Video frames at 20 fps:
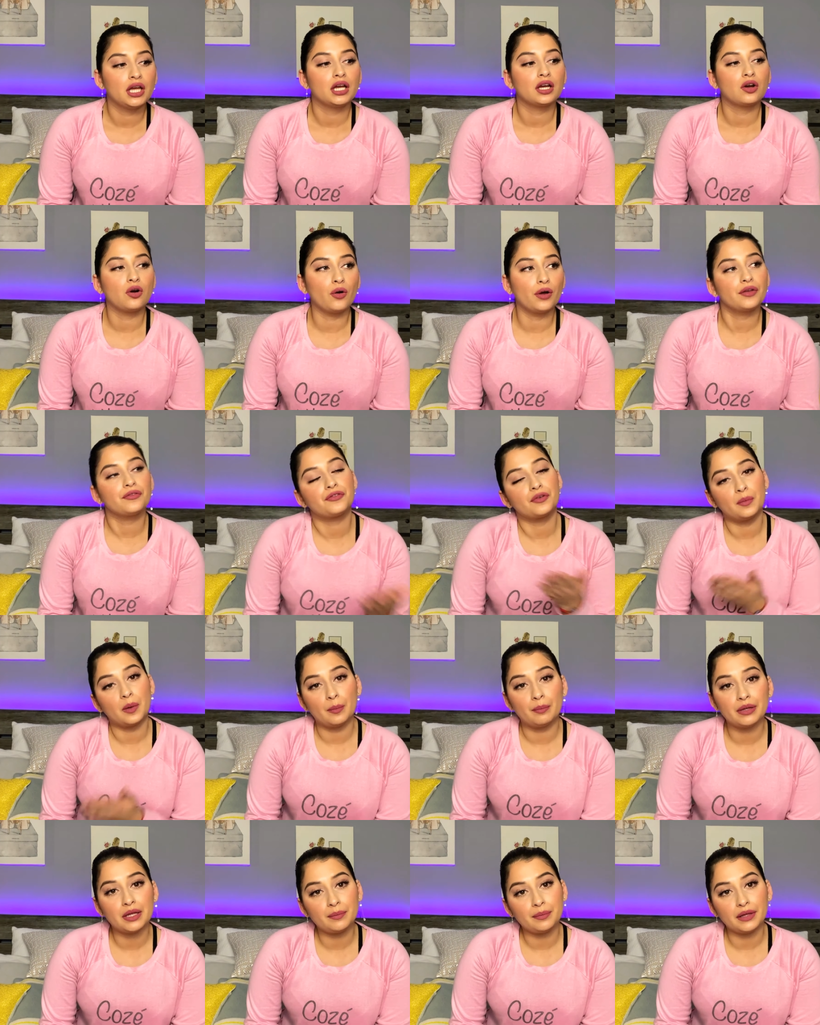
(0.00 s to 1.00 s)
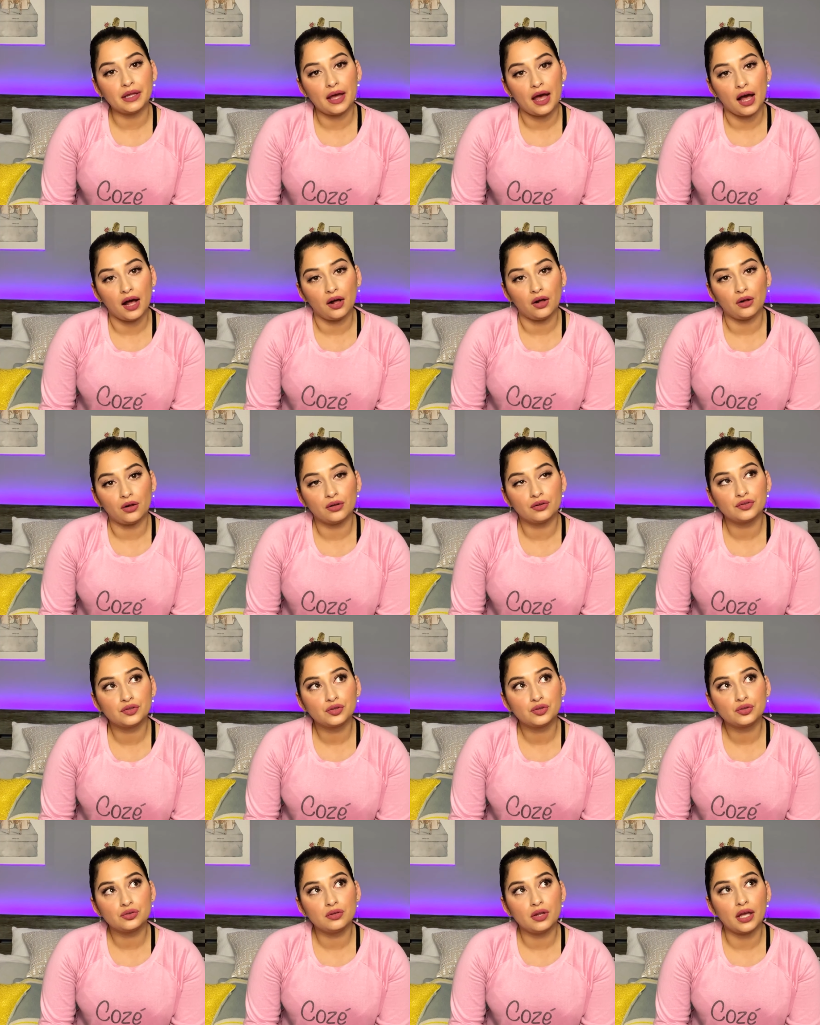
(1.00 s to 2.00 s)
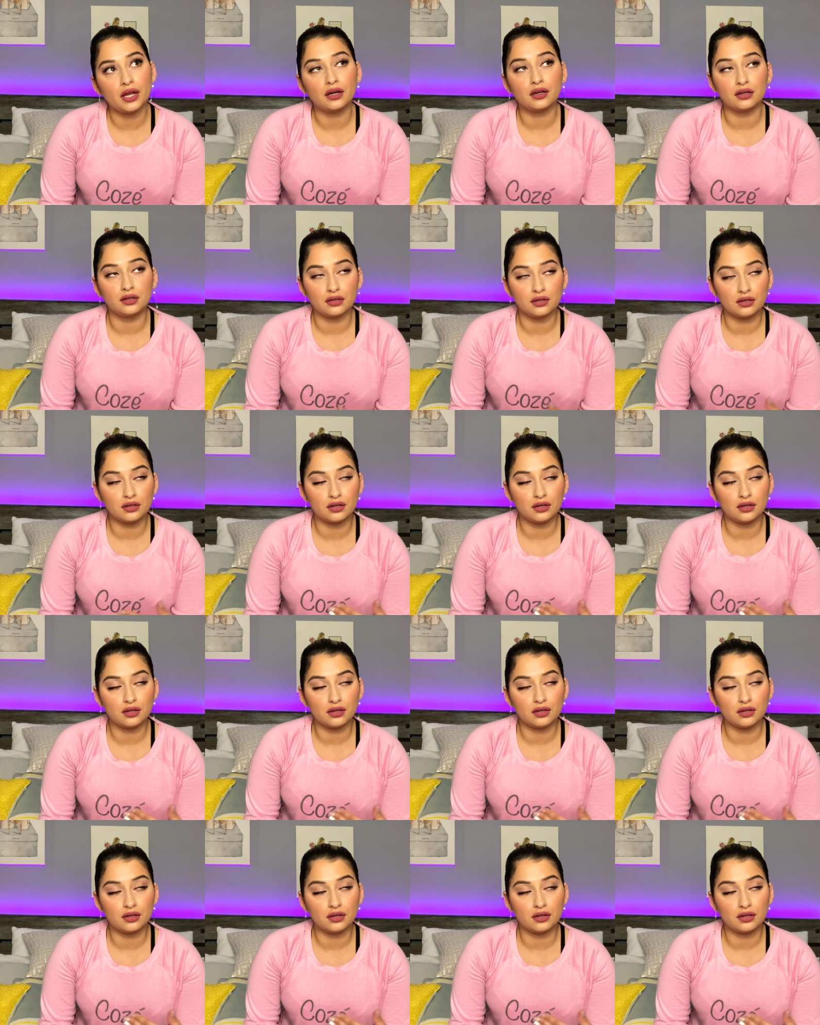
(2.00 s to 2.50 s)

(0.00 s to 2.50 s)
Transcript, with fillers: going from a BBL and